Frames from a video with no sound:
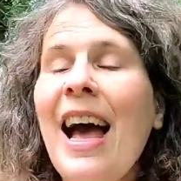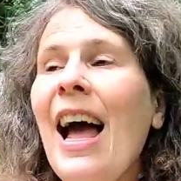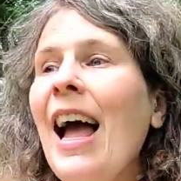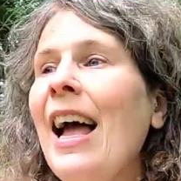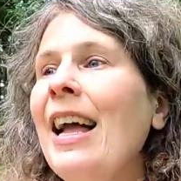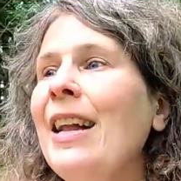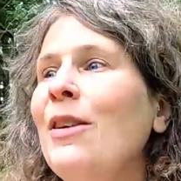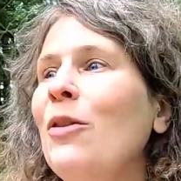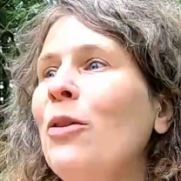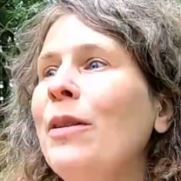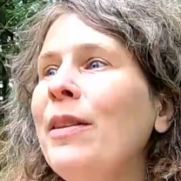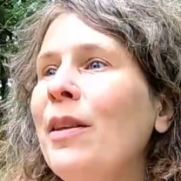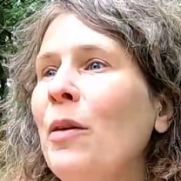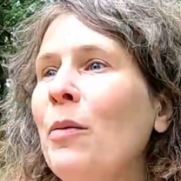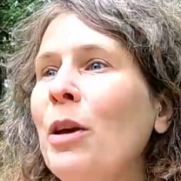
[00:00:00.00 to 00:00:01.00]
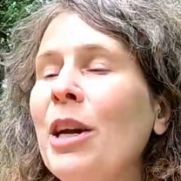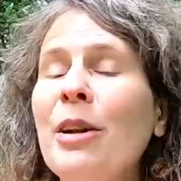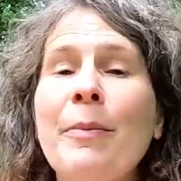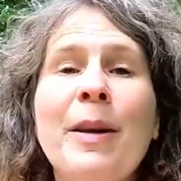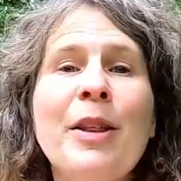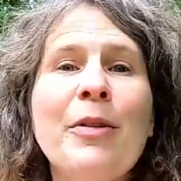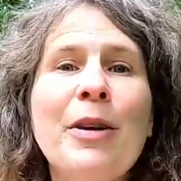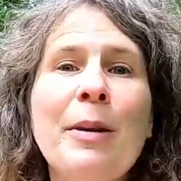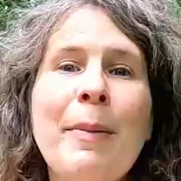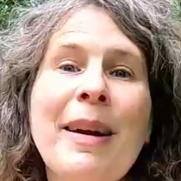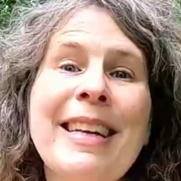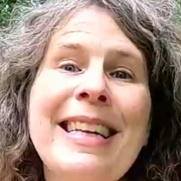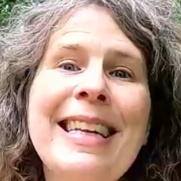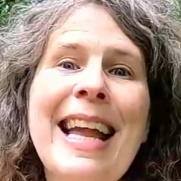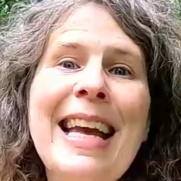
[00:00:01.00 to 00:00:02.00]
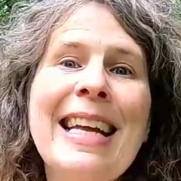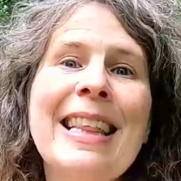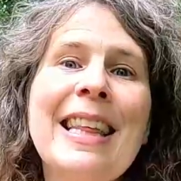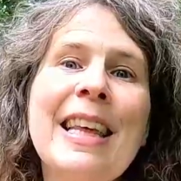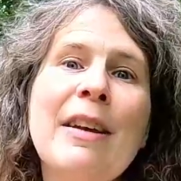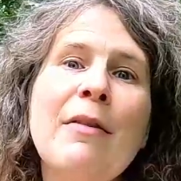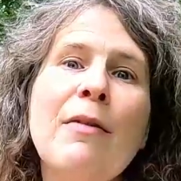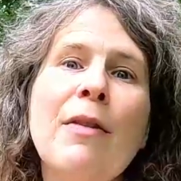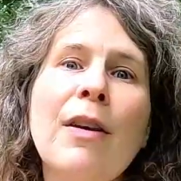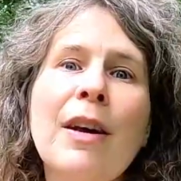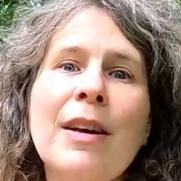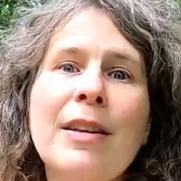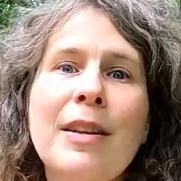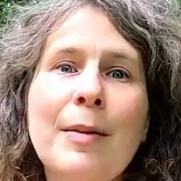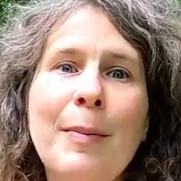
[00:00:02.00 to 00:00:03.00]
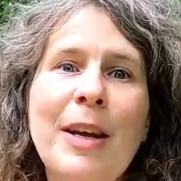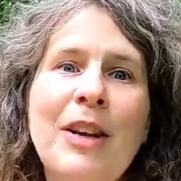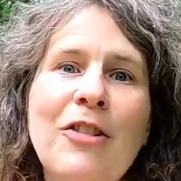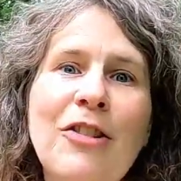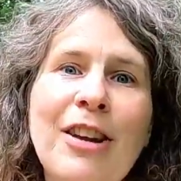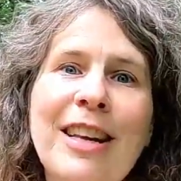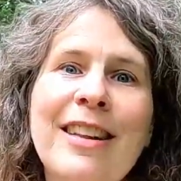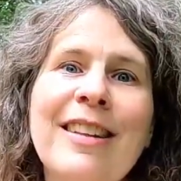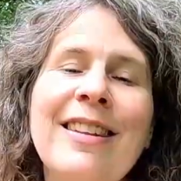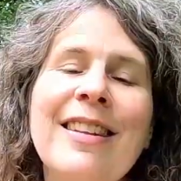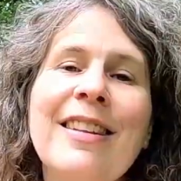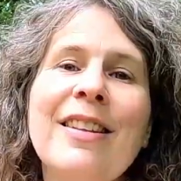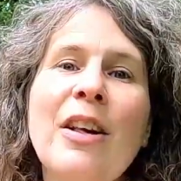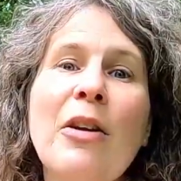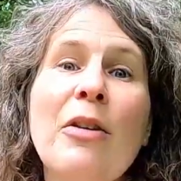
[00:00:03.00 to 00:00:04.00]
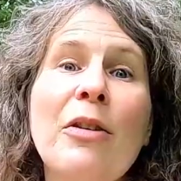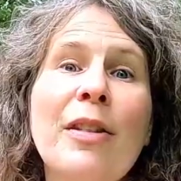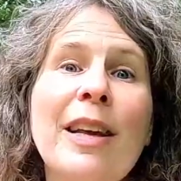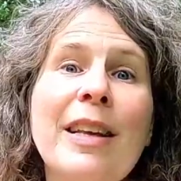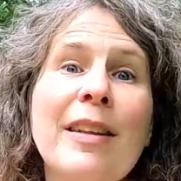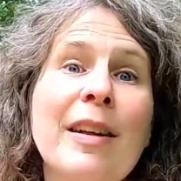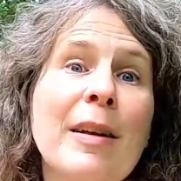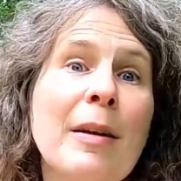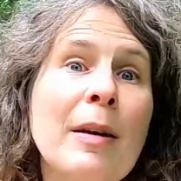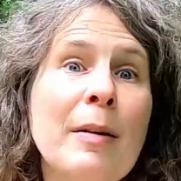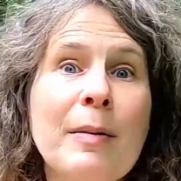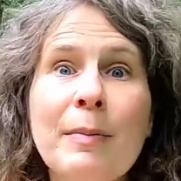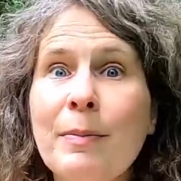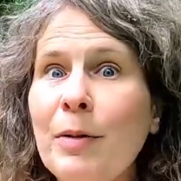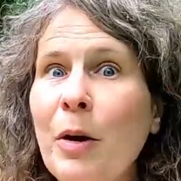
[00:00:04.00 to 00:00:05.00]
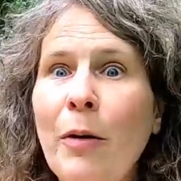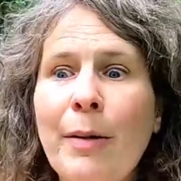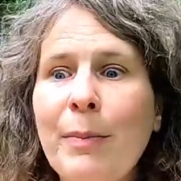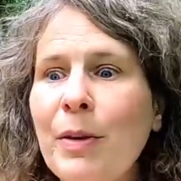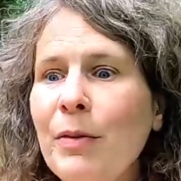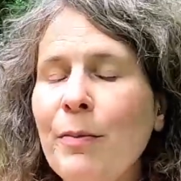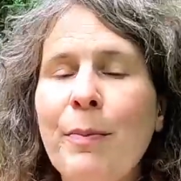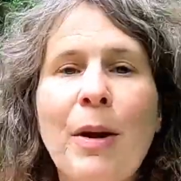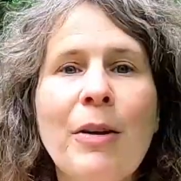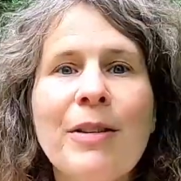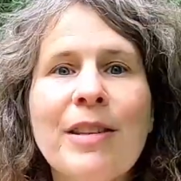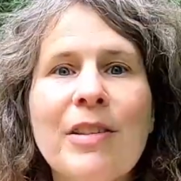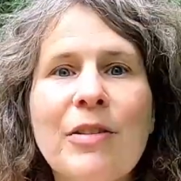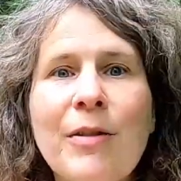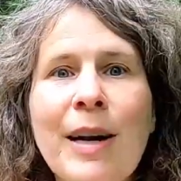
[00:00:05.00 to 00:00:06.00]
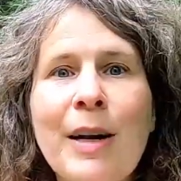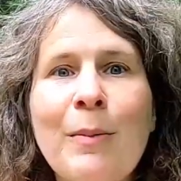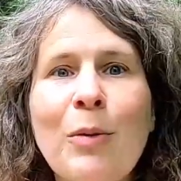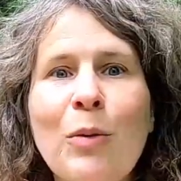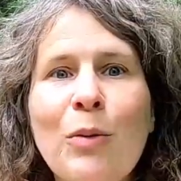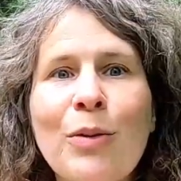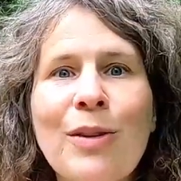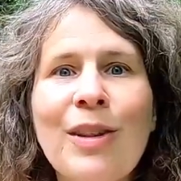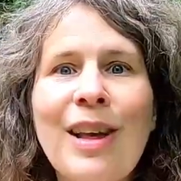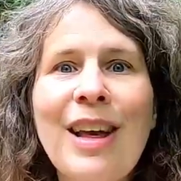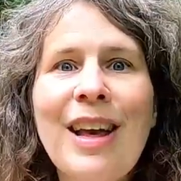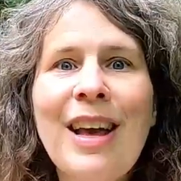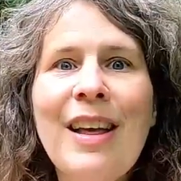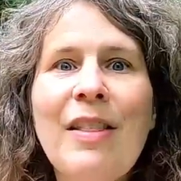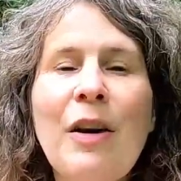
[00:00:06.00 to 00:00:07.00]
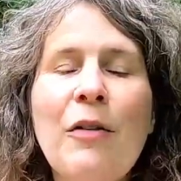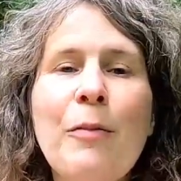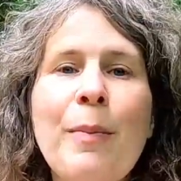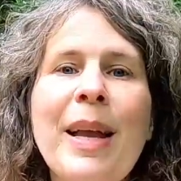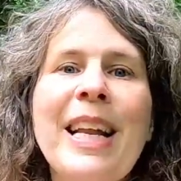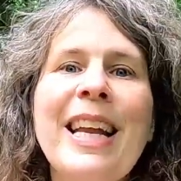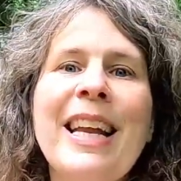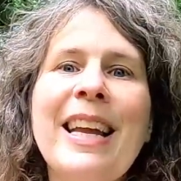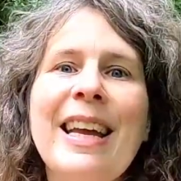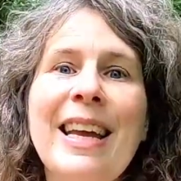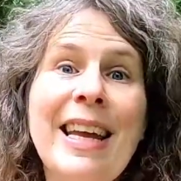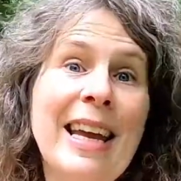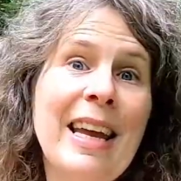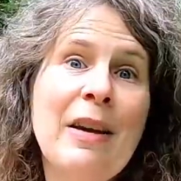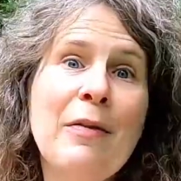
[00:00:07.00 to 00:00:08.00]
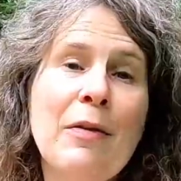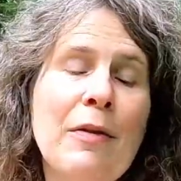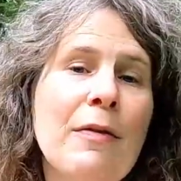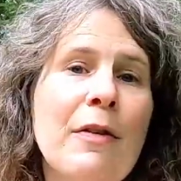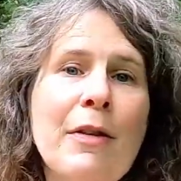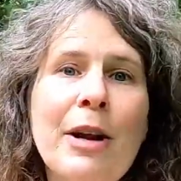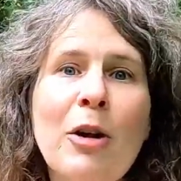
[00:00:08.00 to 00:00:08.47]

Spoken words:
And also we're going to be talking about native species. So these are types of plants or animals that have been here for a very